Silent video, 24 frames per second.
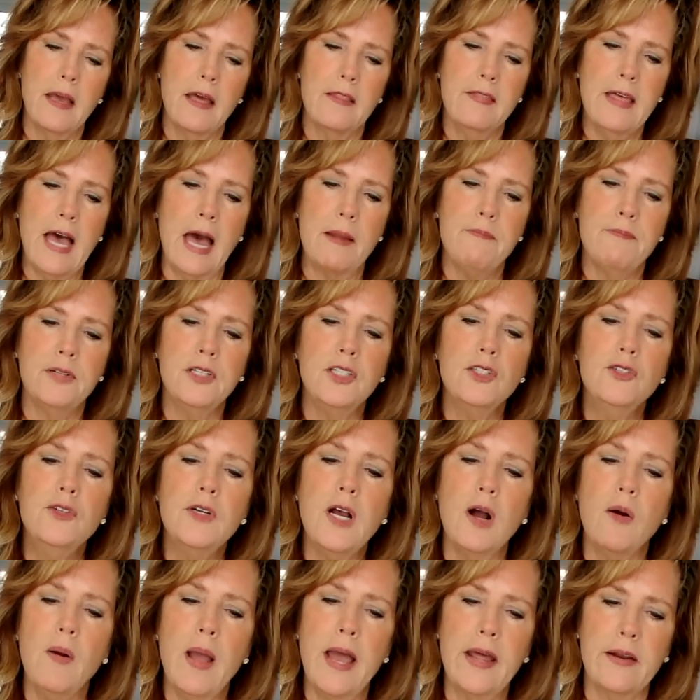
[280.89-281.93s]
that
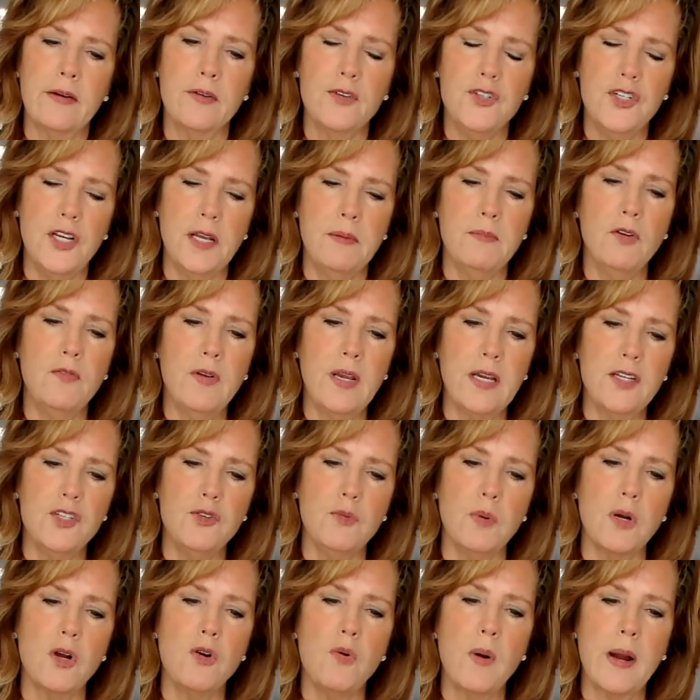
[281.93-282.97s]
Pluto energy moving
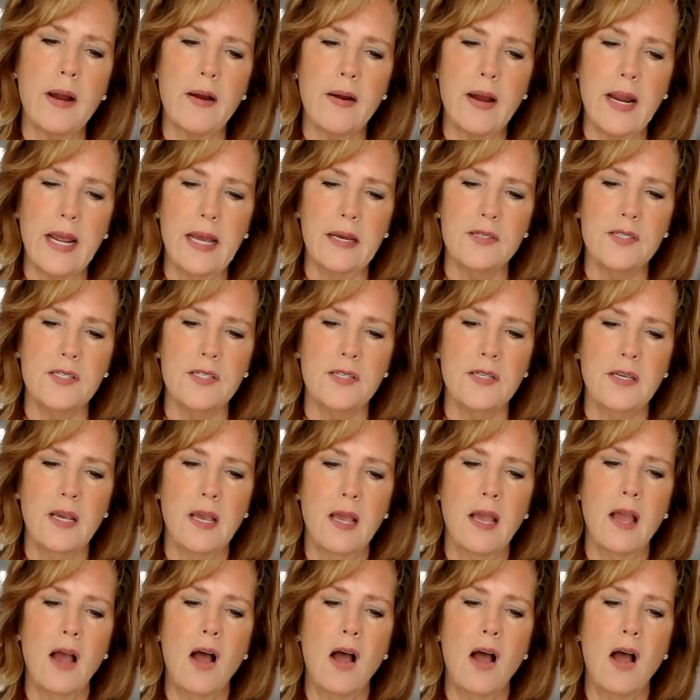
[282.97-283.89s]
into Aquarius.